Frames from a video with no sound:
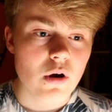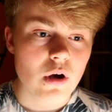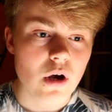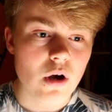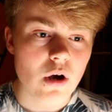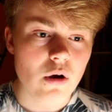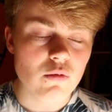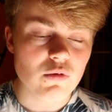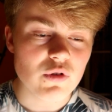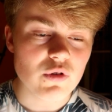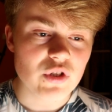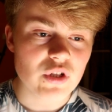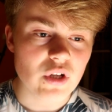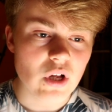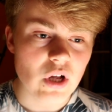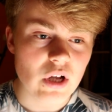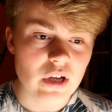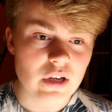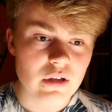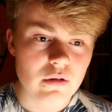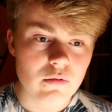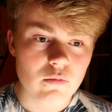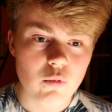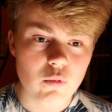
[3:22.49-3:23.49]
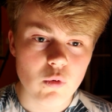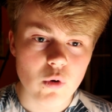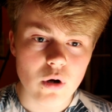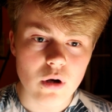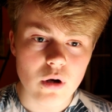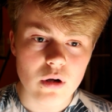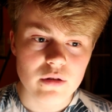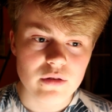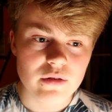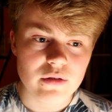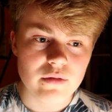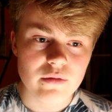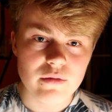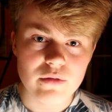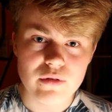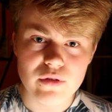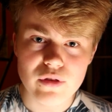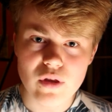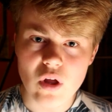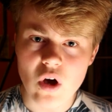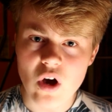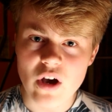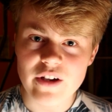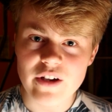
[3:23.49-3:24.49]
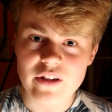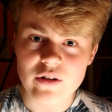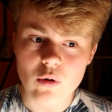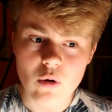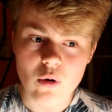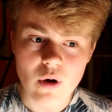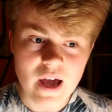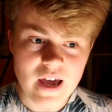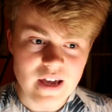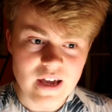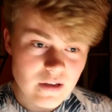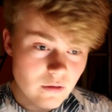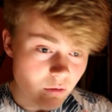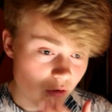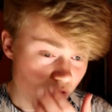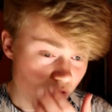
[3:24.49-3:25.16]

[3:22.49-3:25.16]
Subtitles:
I was like, 9 or 8